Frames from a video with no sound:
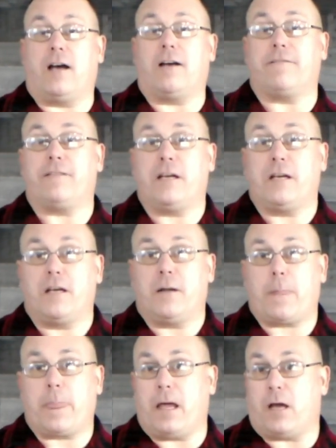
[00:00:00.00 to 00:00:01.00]
of
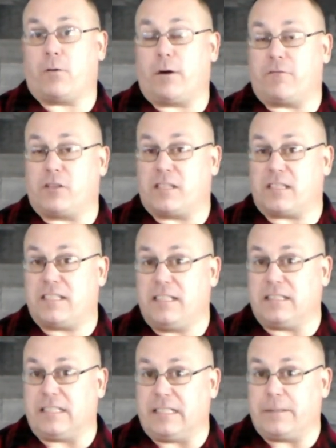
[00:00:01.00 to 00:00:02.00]
Reverend
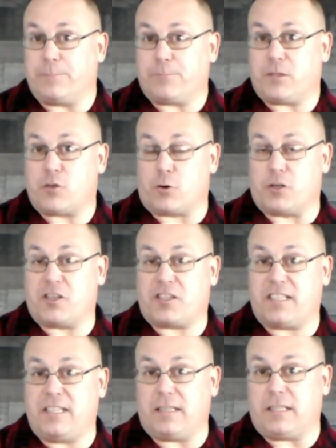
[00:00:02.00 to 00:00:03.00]
Seeley, George
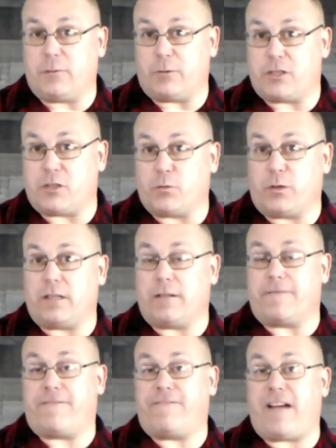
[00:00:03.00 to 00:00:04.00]
Seeley, which is one of
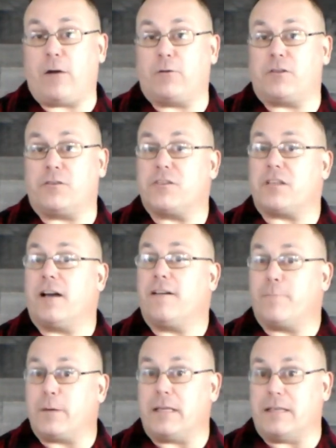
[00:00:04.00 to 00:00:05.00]
the founders
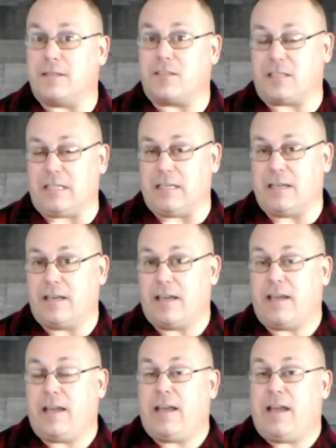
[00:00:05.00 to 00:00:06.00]
of PEC.
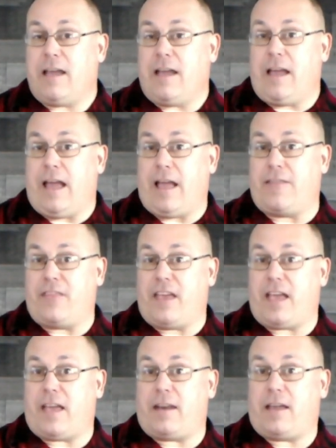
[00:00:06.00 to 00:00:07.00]
And
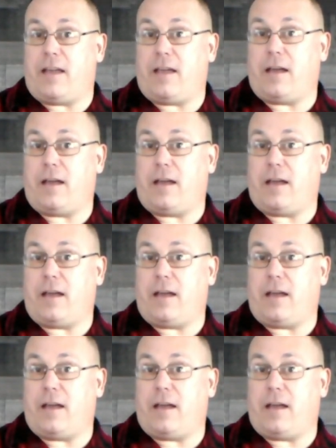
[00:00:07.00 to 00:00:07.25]
then